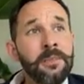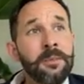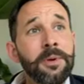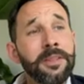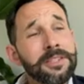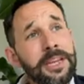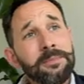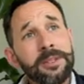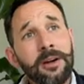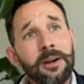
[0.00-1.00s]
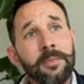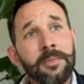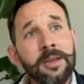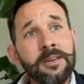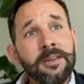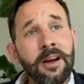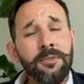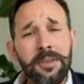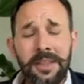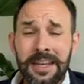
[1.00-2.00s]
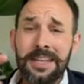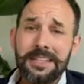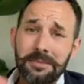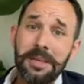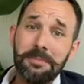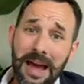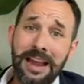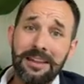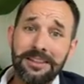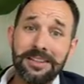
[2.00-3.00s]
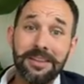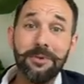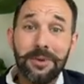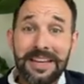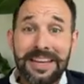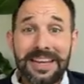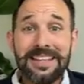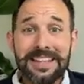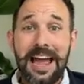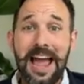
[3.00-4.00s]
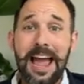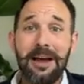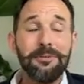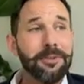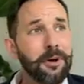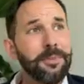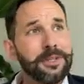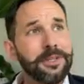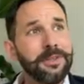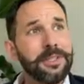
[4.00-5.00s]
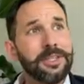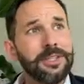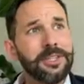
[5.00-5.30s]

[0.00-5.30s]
But at the same time, I think there needs to be balance. I think we need to have the opportunity to